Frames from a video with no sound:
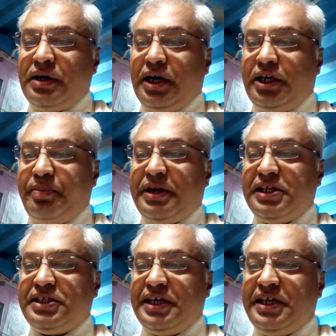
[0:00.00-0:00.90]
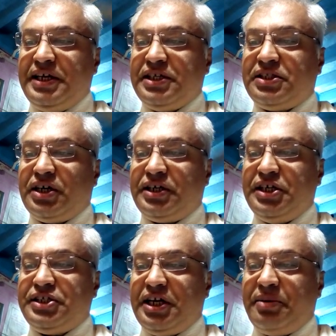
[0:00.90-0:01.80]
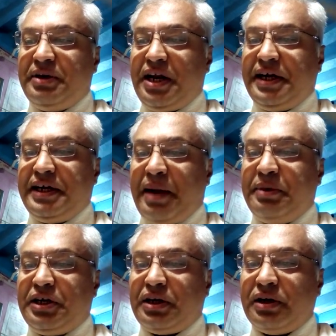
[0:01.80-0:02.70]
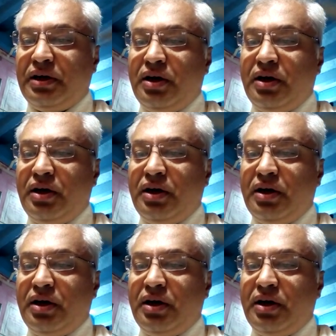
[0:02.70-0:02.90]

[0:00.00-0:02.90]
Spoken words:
A typical CD is 13 cm in diameter.